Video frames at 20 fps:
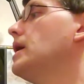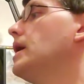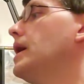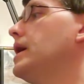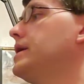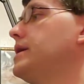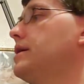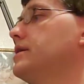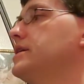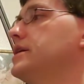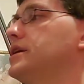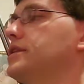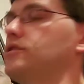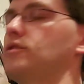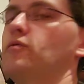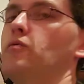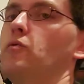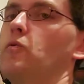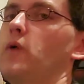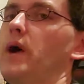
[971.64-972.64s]
and now you
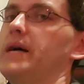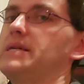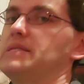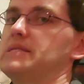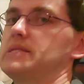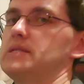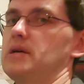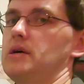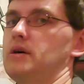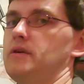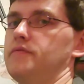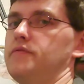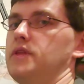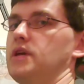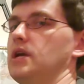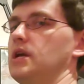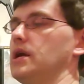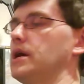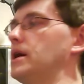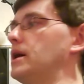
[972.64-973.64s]
get the rest of
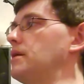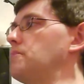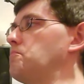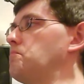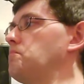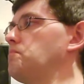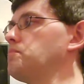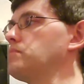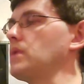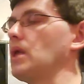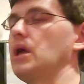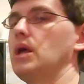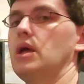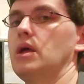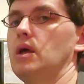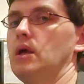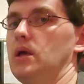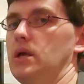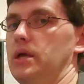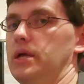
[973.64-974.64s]
the
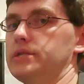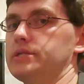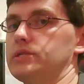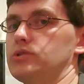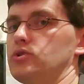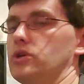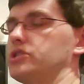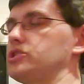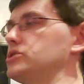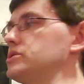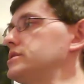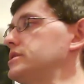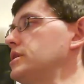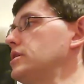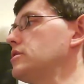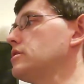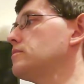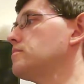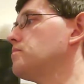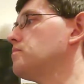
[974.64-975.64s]
instructions
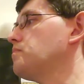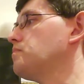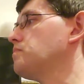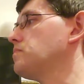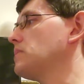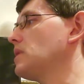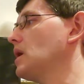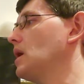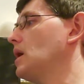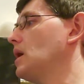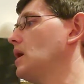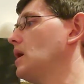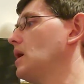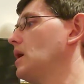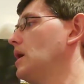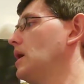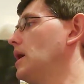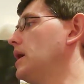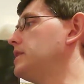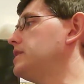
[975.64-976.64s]
here.
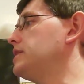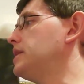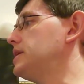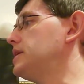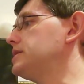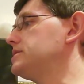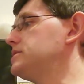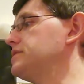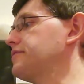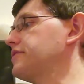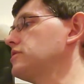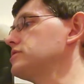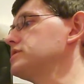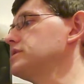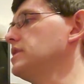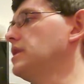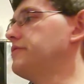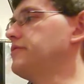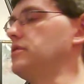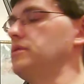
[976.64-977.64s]
And then
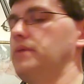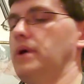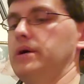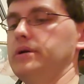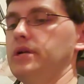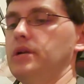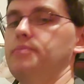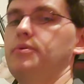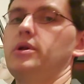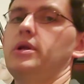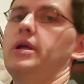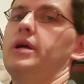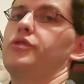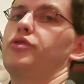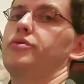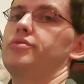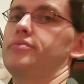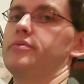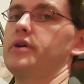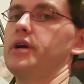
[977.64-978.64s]
difficulty level, I'm going to put it
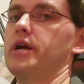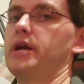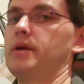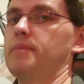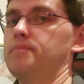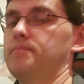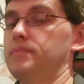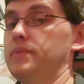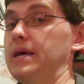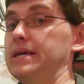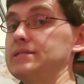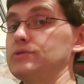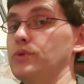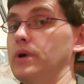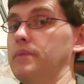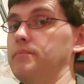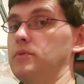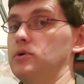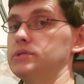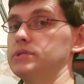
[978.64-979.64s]
on 3. That's
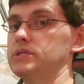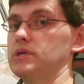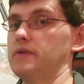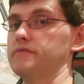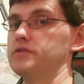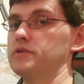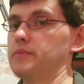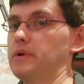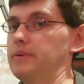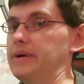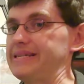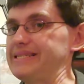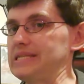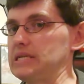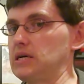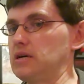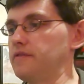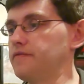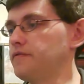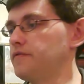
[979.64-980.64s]
where I'm most comfortable
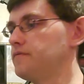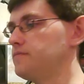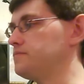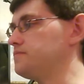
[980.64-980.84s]
myself.